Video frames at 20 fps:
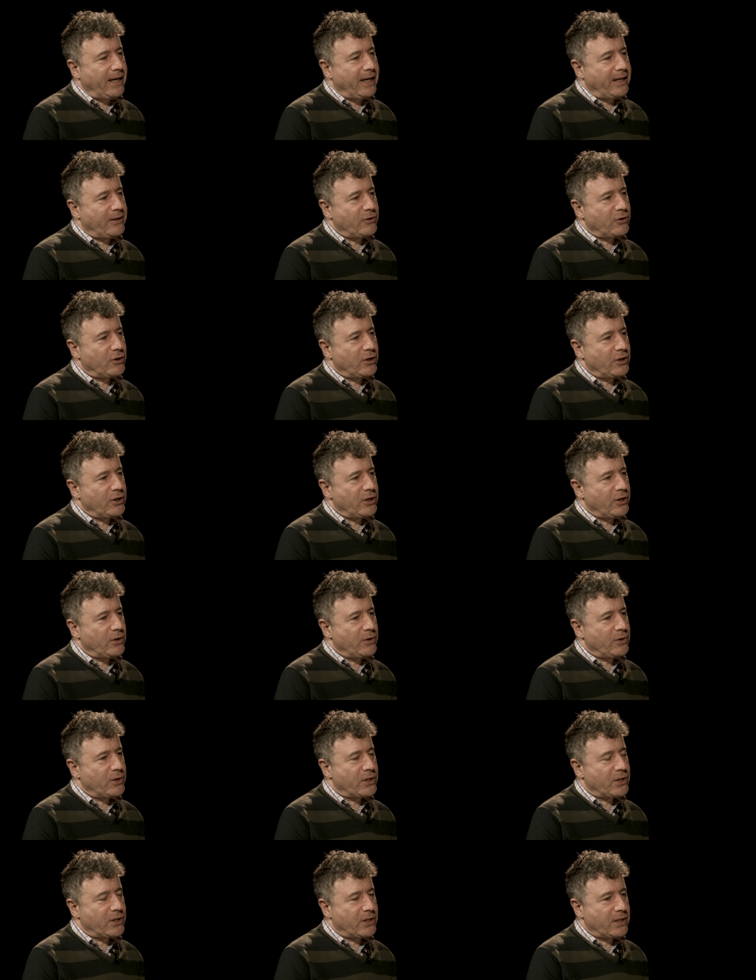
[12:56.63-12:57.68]

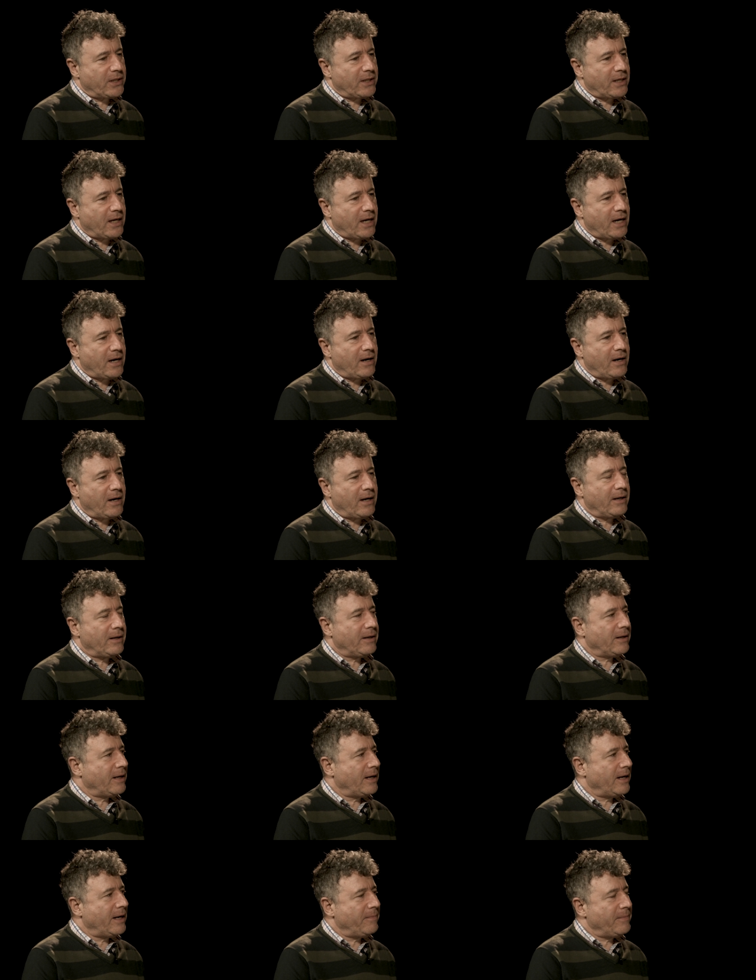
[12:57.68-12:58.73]
introduced our
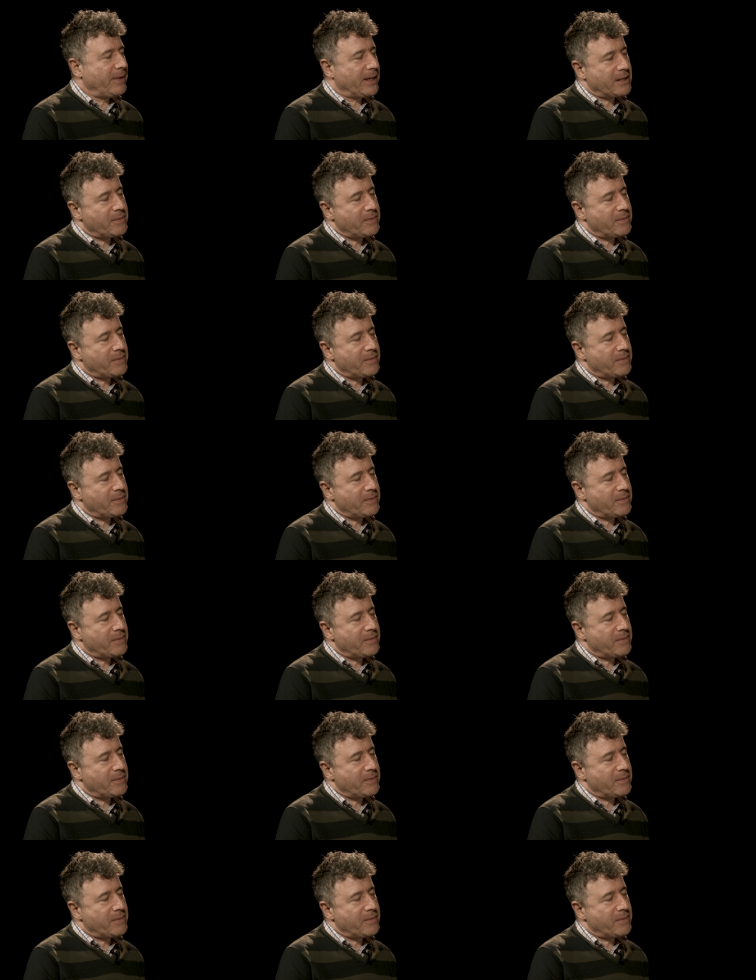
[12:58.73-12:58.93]
um,